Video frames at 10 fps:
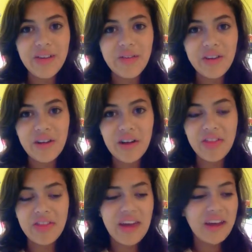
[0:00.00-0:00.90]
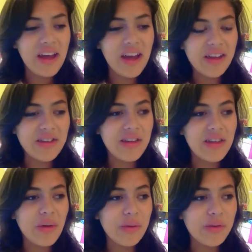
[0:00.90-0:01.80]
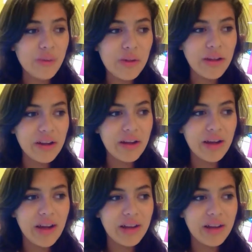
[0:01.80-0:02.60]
I forgot that I actually go to school here.